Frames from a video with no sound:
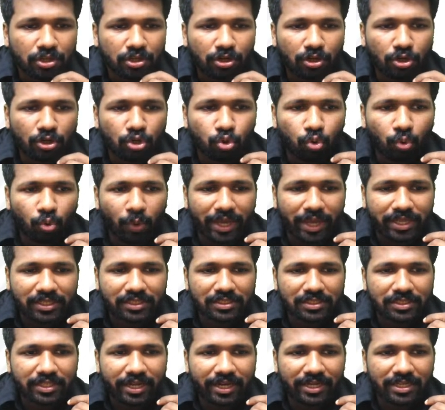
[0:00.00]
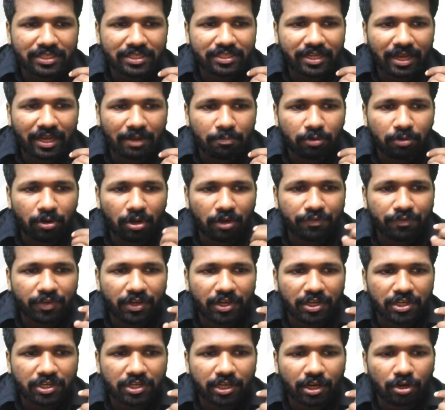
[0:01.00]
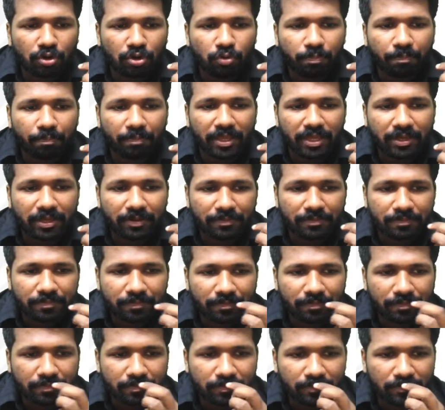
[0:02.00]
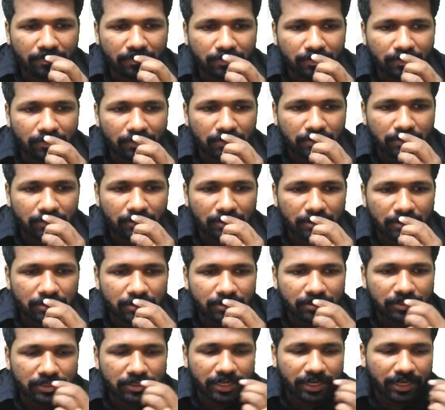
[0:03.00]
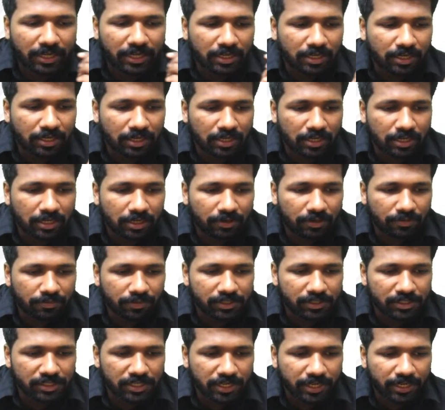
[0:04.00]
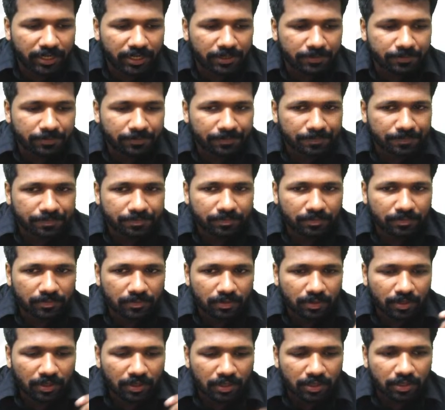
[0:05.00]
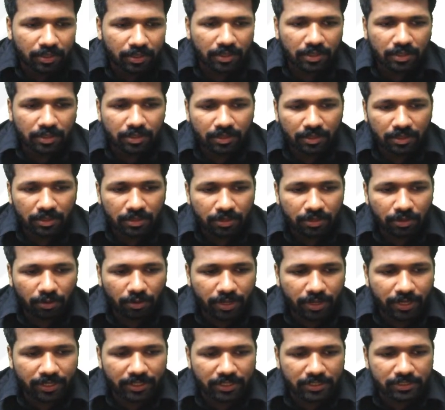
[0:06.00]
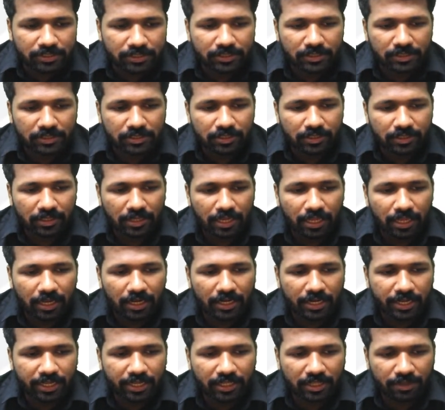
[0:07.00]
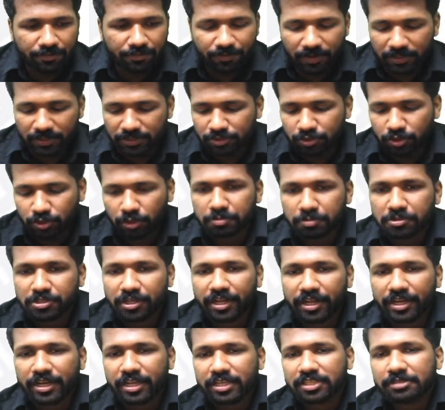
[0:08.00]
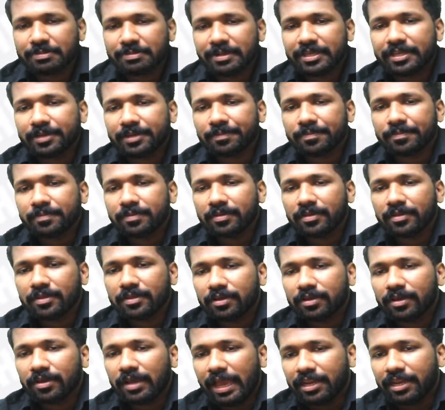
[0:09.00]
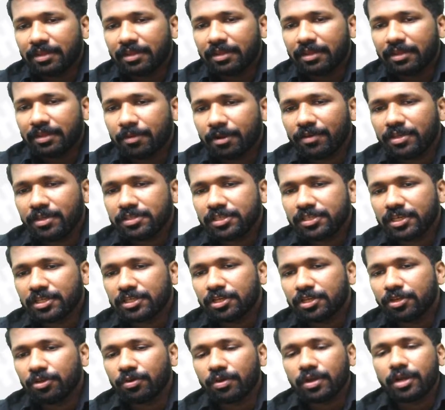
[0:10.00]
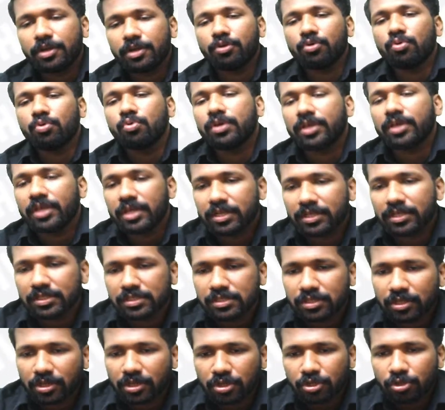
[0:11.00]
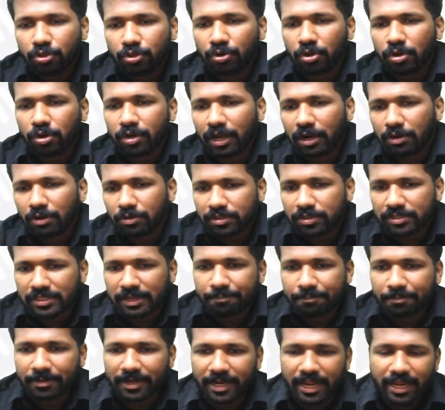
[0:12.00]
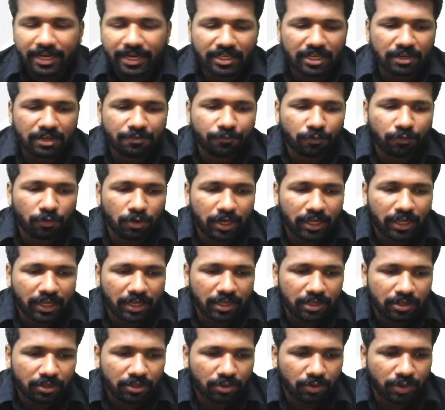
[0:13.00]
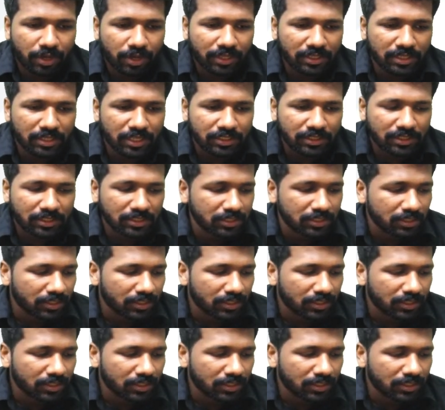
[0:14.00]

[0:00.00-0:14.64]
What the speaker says: 2x, that is double of initial rupee. Sorry, 1 second. Look at this. I'll take the first option and explain. An improvisation you can do here is, you don't have to subtract it fully. You can just